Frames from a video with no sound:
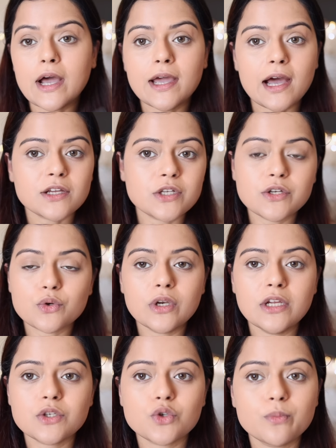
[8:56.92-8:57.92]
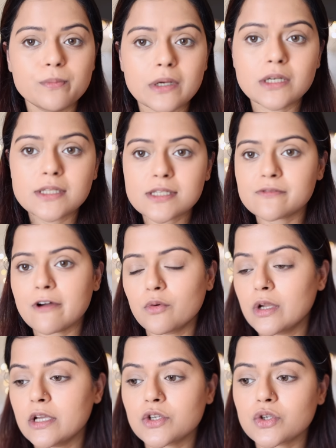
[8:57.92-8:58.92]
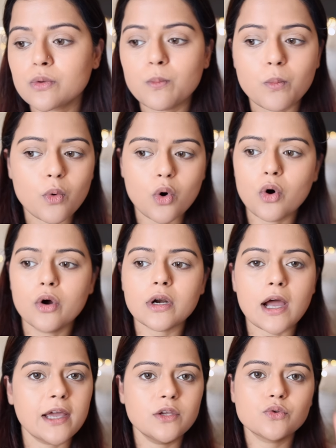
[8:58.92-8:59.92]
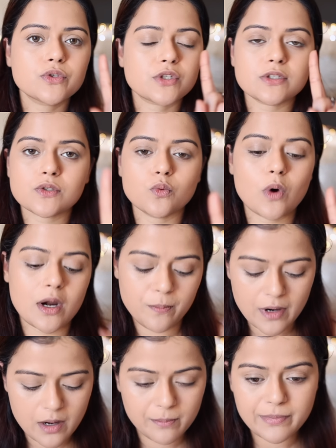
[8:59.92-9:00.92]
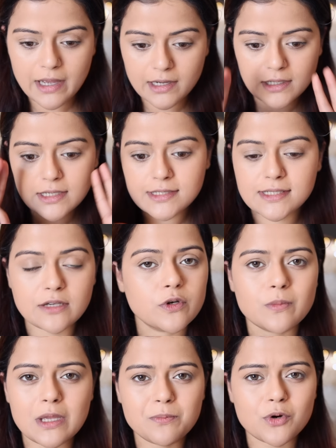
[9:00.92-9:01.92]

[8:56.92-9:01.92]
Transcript: I actually don't need to build this foundation more. I use just 1 pump and it has given me